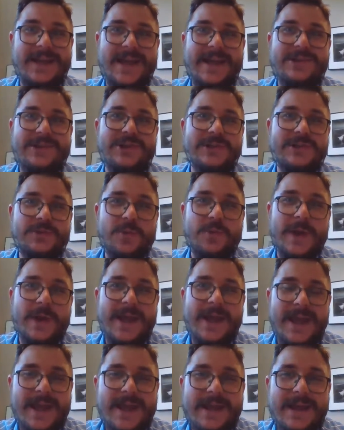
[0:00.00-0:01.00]
edge its
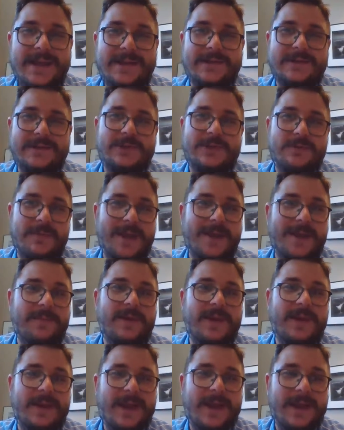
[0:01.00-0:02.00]
way into
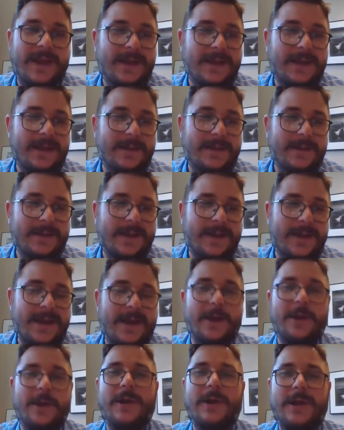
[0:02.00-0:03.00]
maybe a
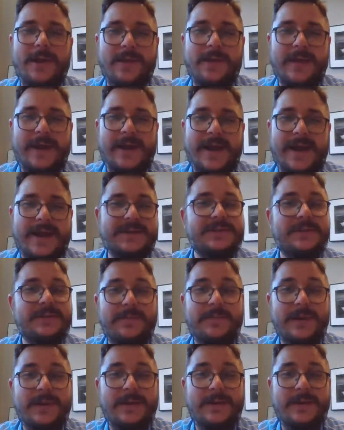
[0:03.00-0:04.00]
area that
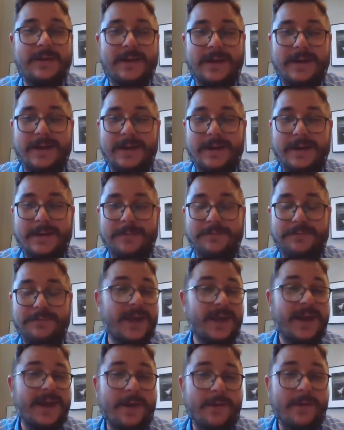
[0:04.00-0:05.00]
hasn't been
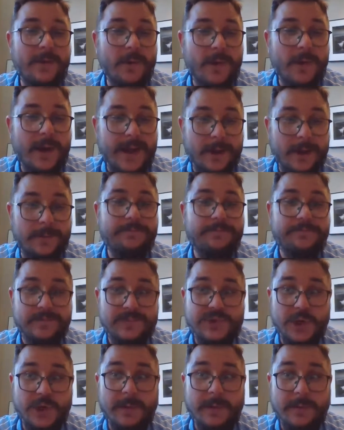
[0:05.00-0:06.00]
played out in a while.
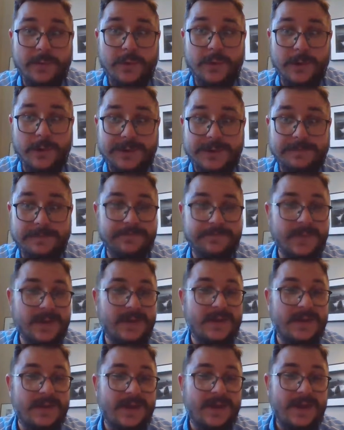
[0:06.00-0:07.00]
German brewers.
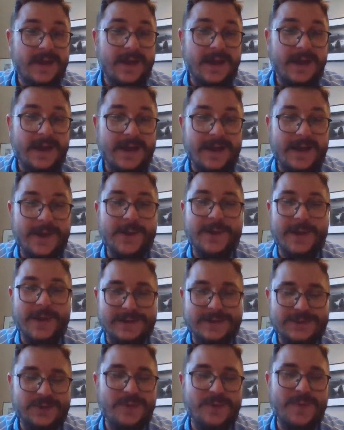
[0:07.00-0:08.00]

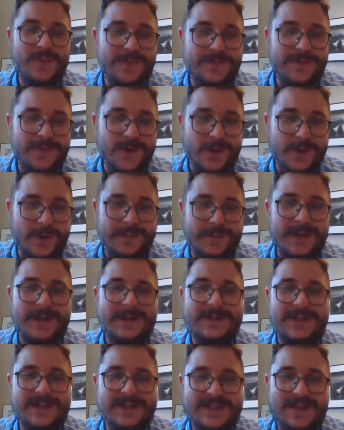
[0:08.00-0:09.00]
Okay, so we move forward.
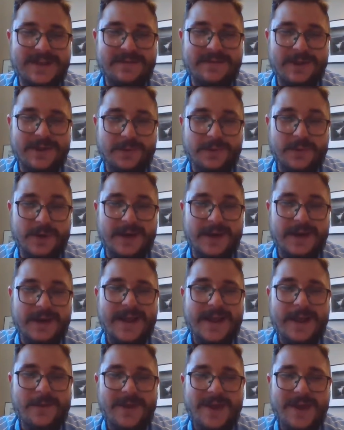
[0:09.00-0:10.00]
1873.
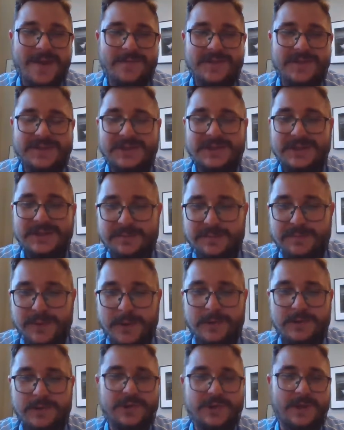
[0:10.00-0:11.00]
Now we have this
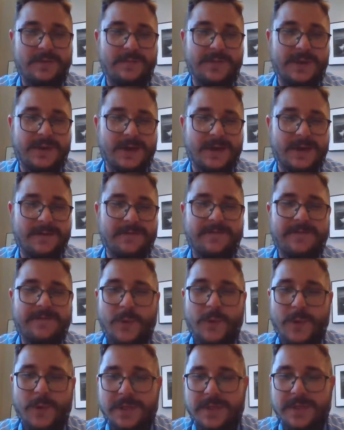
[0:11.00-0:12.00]
explosion in beer.
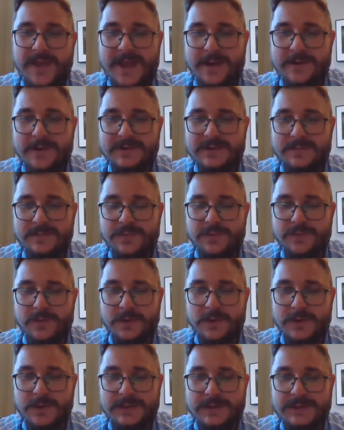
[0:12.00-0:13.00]
4,000
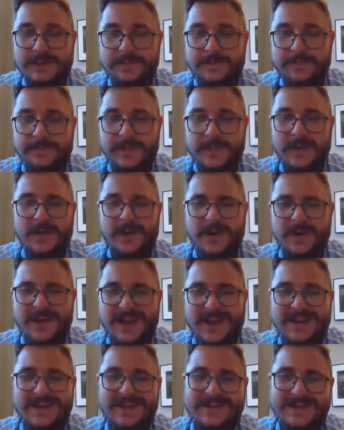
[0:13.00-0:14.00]
breweries.
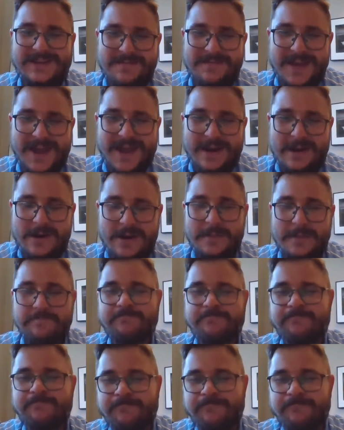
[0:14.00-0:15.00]
Okay, does it matter?